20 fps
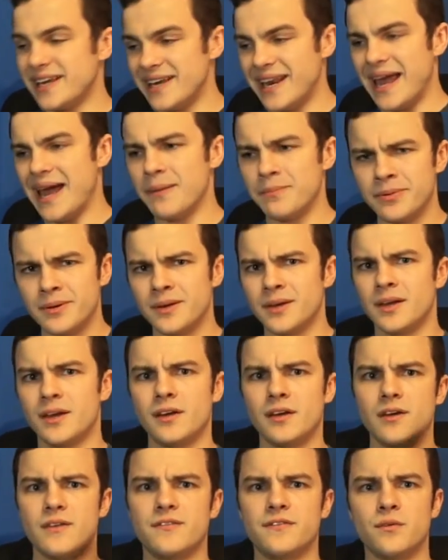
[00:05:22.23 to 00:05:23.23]
an app
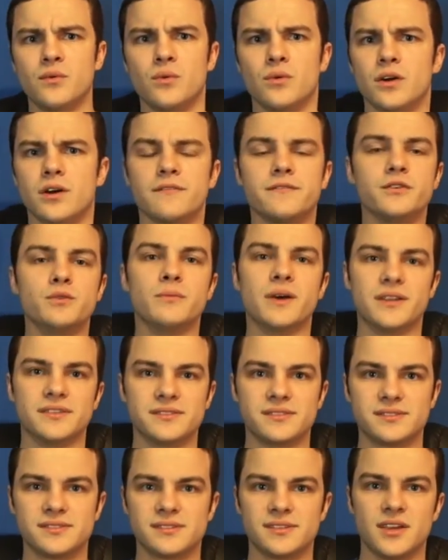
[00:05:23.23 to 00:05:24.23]
for a few
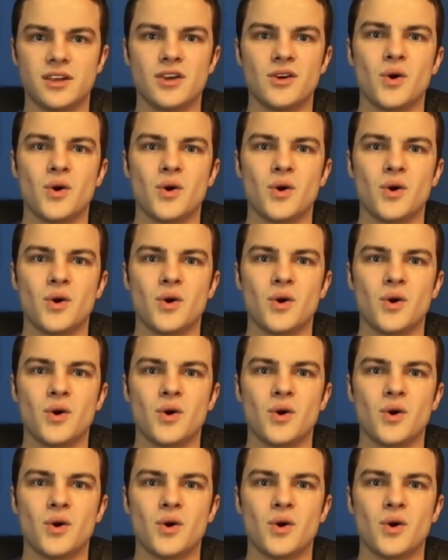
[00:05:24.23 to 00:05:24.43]
months,